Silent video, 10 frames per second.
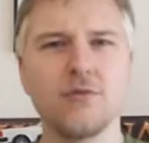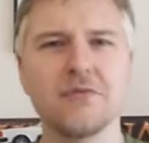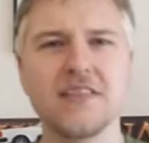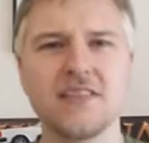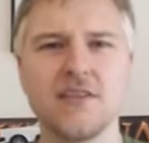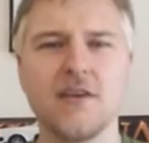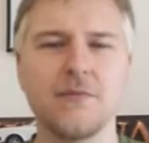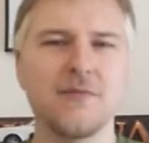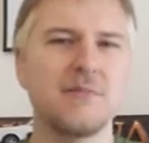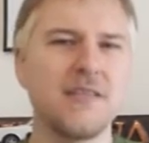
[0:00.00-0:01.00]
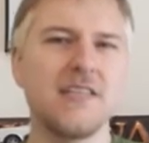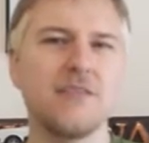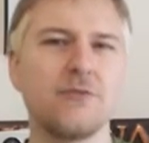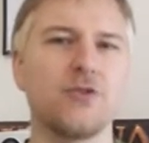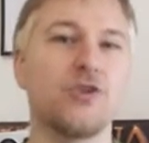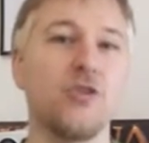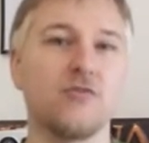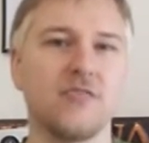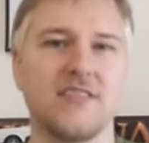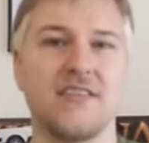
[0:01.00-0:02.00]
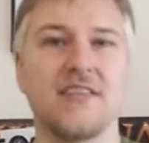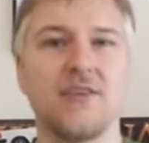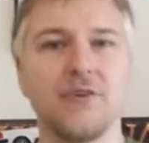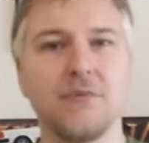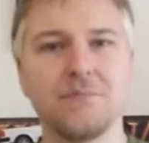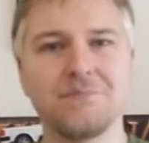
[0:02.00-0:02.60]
movies from as many different genres as I could.